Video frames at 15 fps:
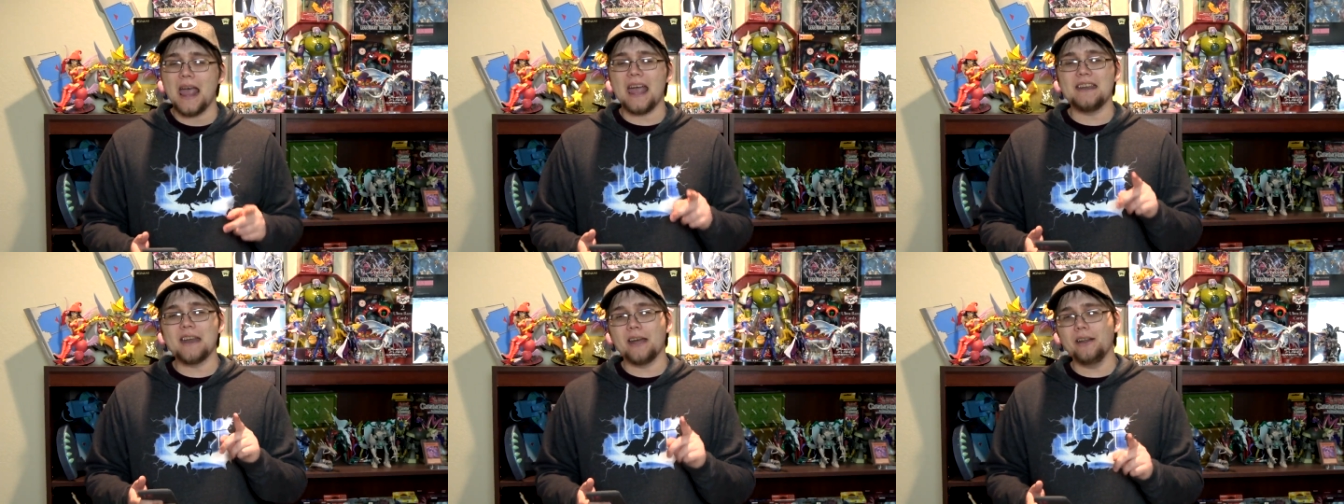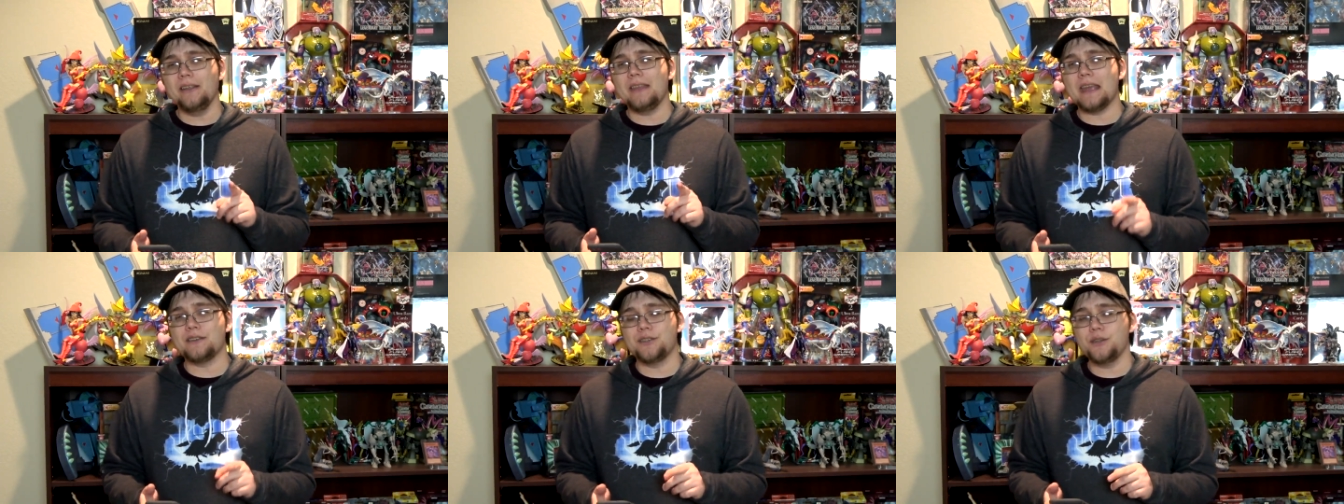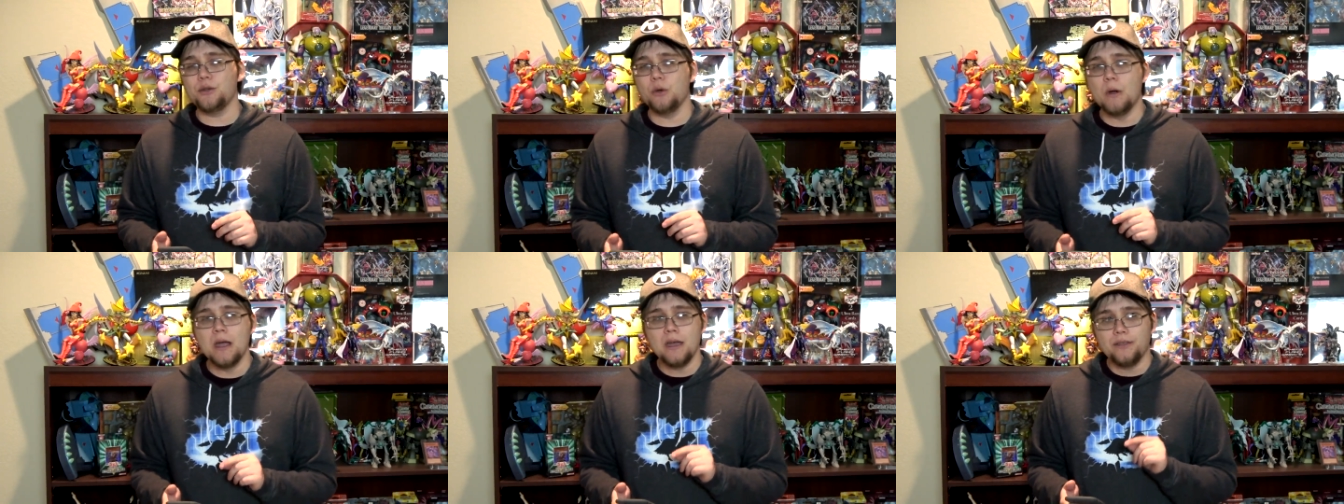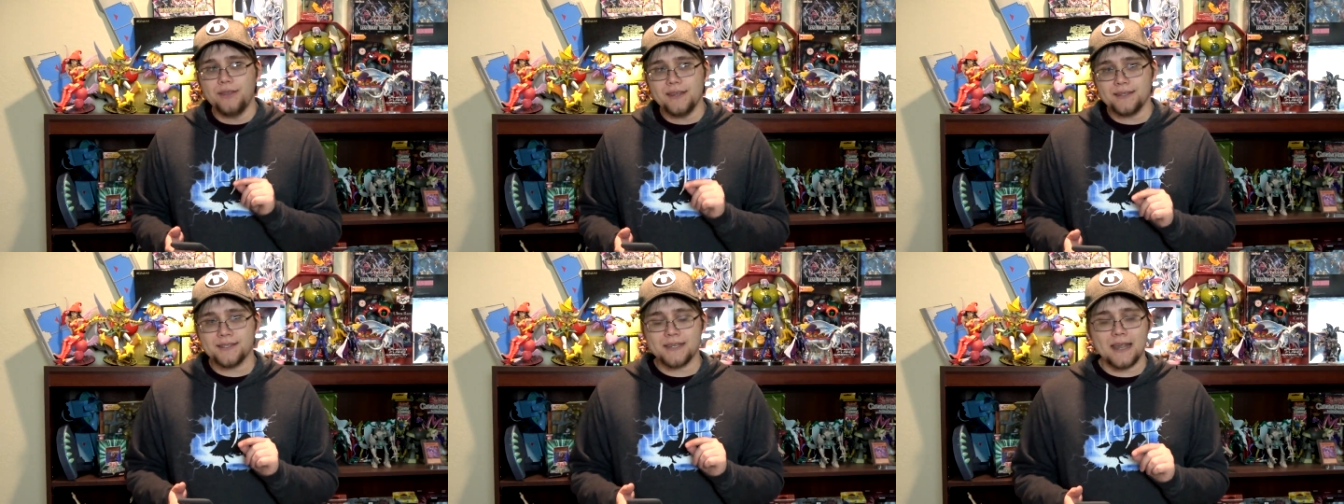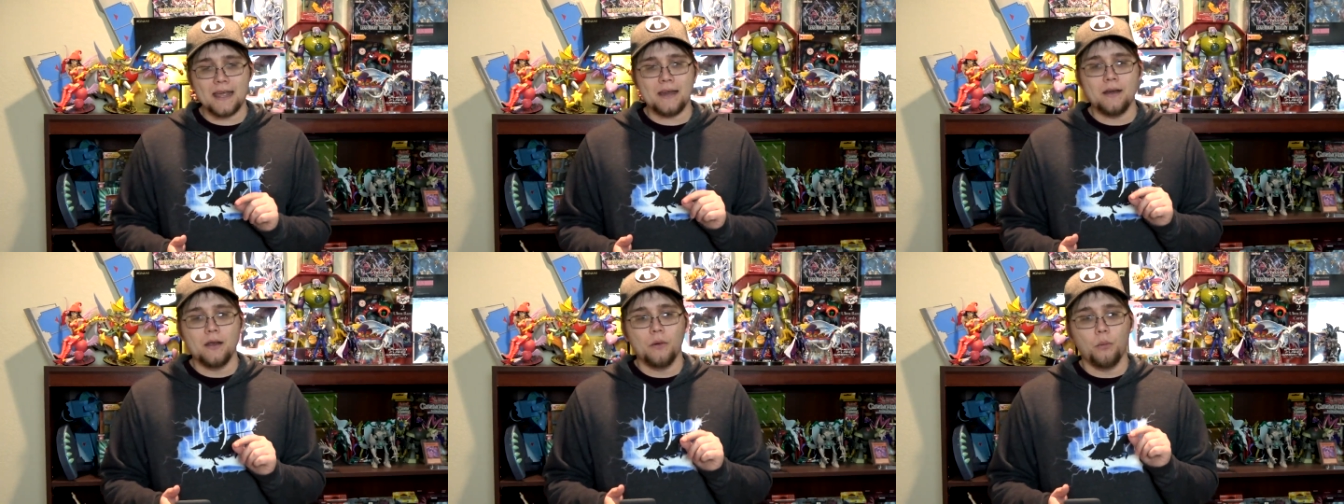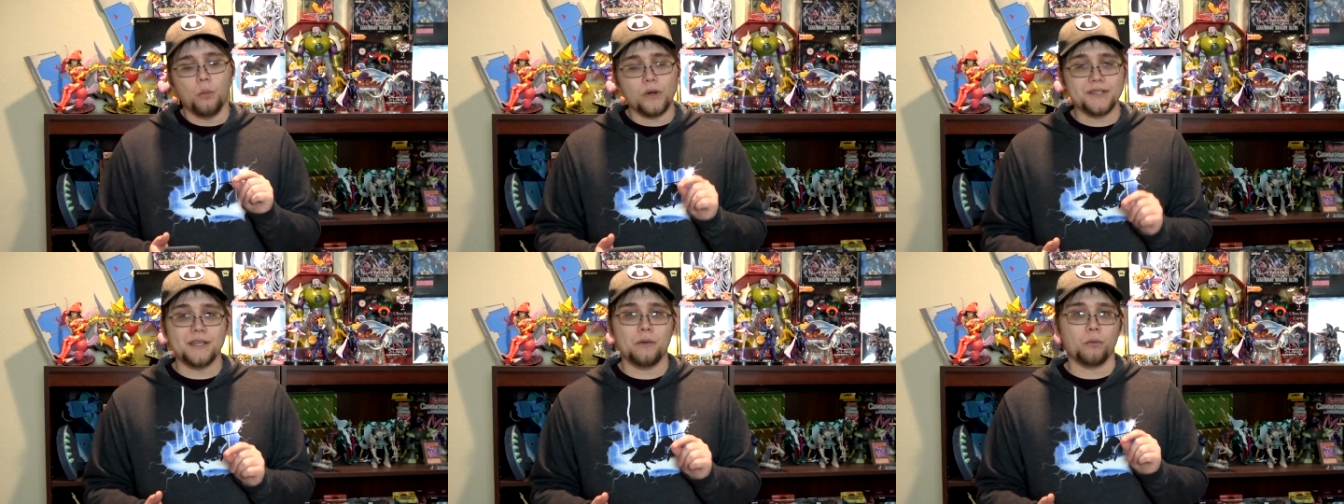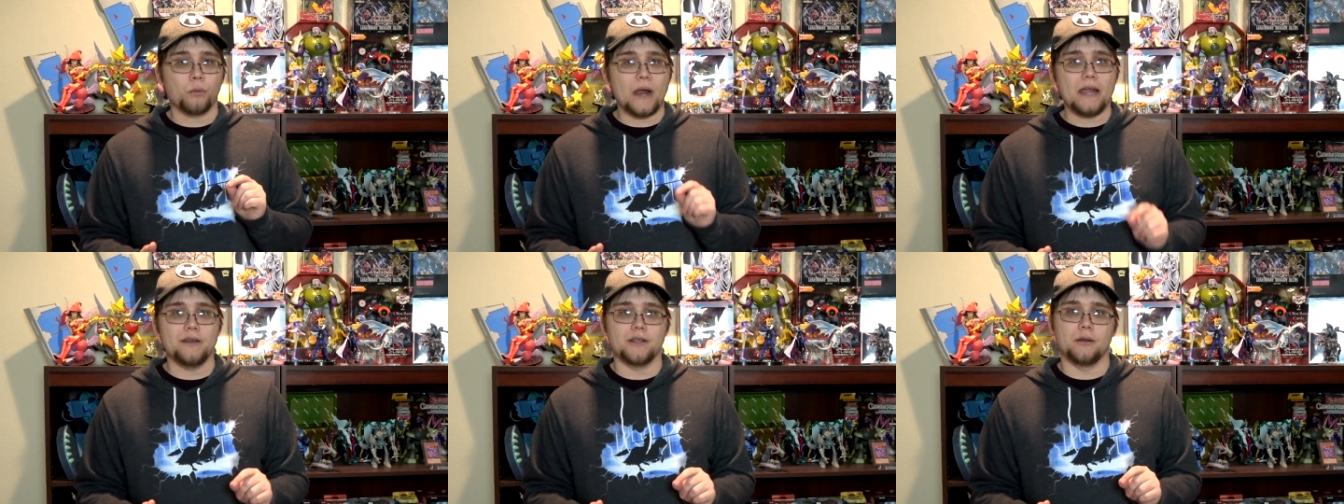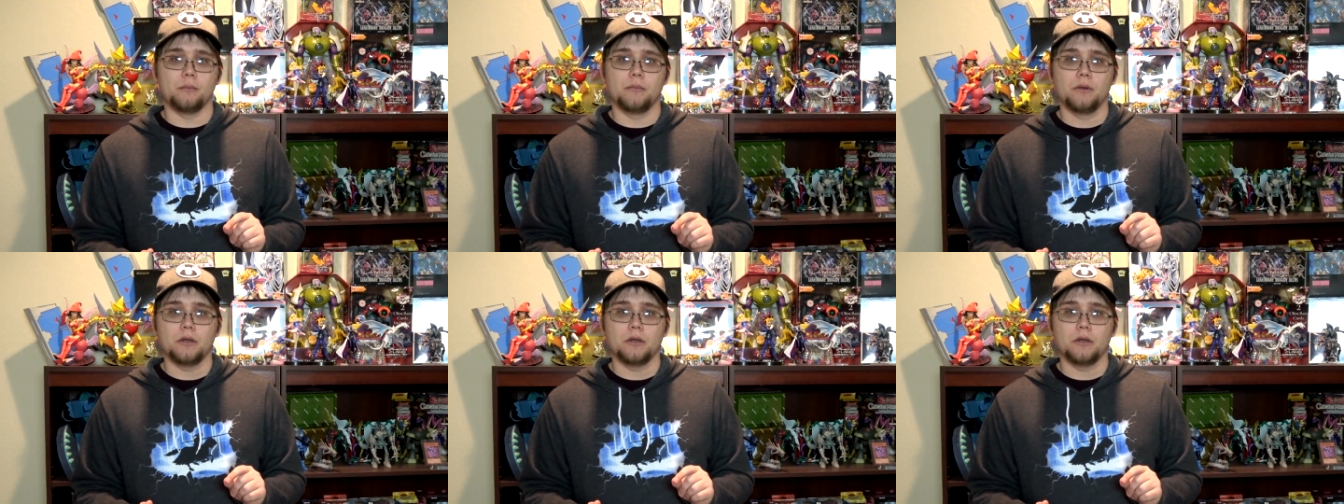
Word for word: And not only that, too, this set wasn't random.